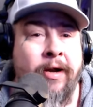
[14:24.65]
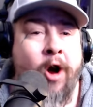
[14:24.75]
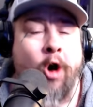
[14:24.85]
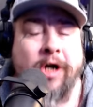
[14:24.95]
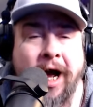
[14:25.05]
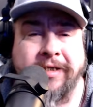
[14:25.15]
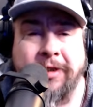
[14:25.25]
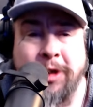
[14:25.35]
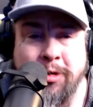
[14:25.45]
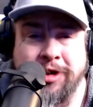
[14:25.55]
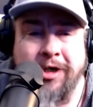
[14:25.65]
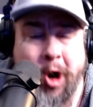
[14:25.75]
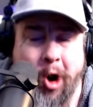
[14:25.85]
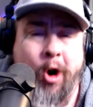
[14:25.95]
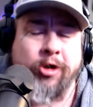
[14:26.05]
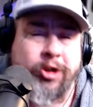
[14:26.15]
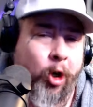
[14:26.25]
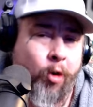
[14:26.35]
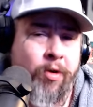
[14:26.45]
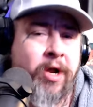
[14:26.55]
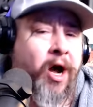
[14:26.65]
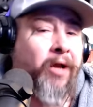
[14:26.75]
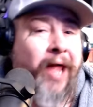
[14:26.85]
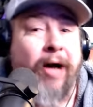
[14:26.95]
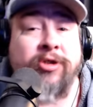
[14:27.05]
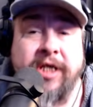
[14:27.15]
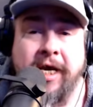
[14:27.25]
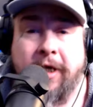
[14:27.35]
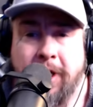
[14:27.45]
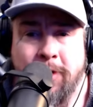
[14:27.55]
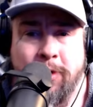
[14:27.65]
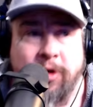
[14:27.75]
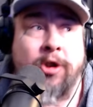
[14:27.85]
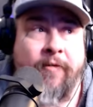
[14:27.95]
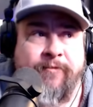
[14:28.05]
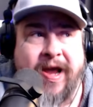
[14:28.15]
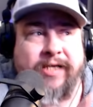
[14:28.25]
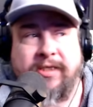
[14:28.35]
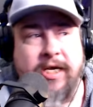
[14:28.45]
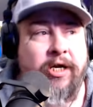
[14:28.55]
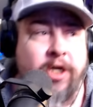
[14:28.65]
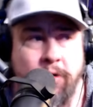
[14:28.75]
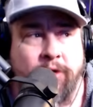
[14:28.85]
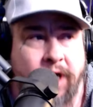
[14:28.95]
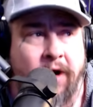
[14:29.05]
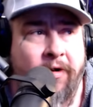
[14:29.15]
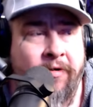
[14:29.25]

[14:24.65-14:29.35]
Our Constitution also allows the accused to face the accuser.